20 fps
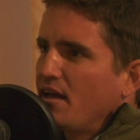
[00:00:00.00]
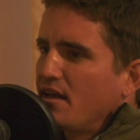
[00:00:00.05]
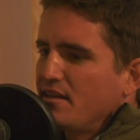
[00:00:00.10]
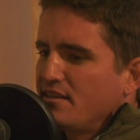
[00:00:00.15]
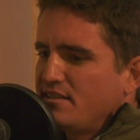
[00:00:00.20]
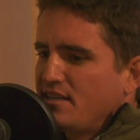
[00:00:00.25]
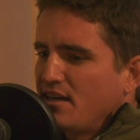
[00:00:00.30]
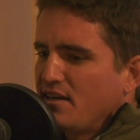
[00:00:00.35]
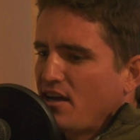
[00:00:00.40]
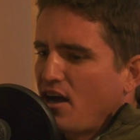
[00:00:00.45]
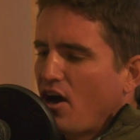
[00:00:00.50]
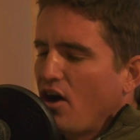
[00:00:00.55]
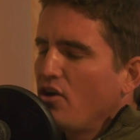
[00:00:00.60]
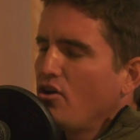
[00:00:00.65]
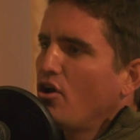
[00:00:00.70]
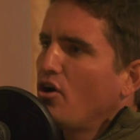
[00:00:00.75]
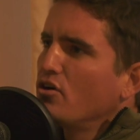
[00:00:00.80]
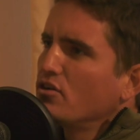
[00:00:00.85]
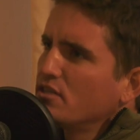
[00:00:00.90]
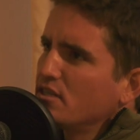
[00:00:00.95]
And Tan, how
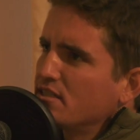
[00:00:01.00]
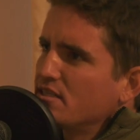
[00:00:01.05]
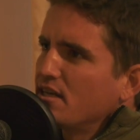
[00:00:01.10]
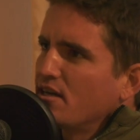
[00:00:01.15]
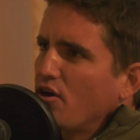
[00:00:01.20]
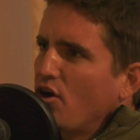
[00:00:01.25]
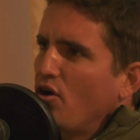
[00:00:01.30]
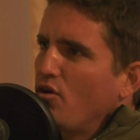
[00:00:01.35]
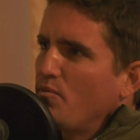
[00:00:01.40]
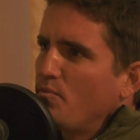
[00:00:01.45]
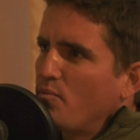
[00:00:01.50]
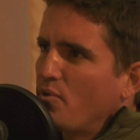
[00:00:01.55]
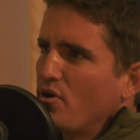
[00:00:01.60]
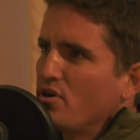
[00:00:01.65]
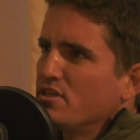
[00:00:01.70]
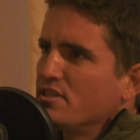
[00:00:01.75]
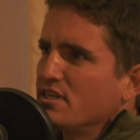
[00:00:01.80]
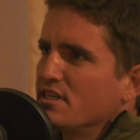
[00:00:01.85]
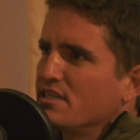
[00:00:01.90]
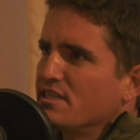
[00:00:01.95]
long does that whole
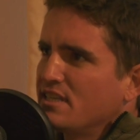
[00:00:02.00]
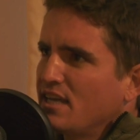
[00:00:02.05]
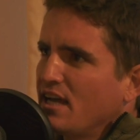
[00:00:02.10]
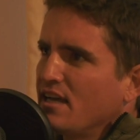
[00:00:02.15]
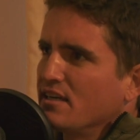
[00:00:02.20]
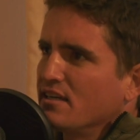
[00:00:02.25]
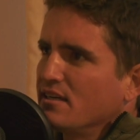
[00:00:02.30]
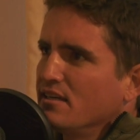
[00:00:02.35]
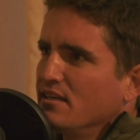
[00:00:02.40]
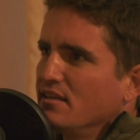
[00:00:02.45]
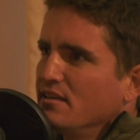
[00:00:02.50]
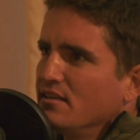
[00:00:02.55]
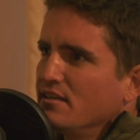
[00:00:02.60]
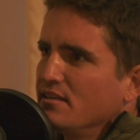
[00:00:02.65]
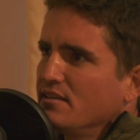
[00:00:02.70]
process take?